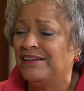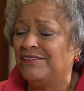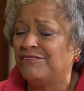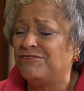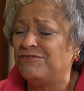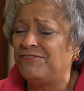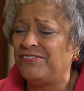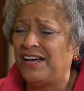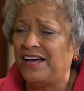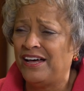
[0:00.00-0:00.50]
a
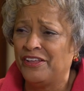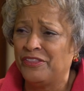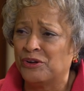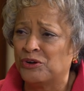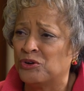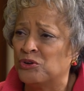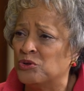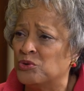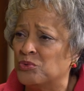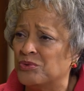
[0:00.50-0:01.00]

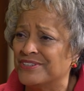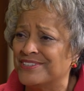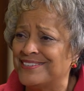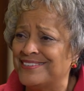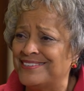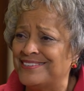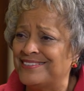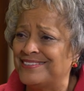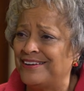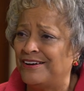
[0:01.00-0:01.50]
father who
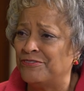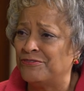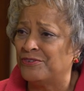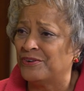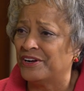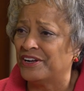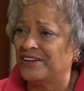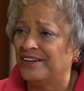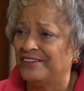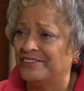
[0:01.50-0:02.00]
was
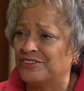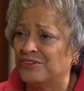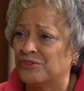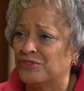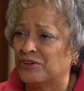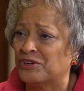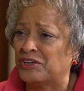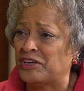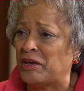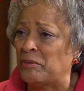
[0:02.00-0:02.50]
suffering under
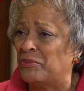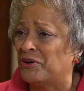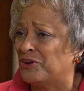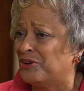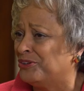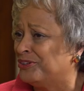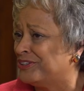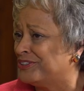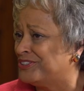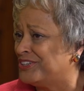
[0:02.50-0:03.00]
the
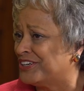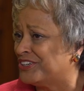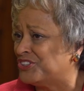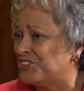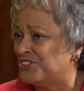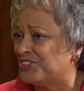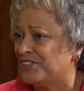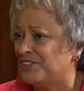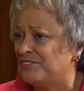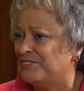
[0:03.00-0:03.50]
chemical
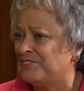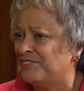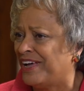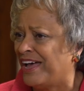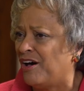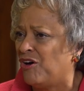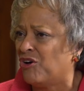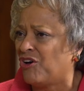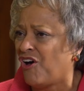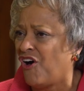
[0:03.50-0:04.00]
addiction of
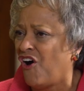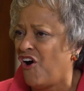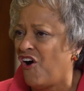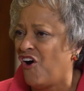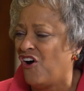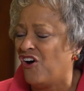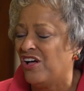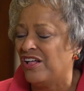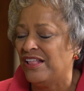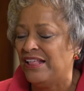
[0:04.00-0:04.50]

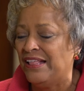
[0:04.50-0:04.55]
alcohol.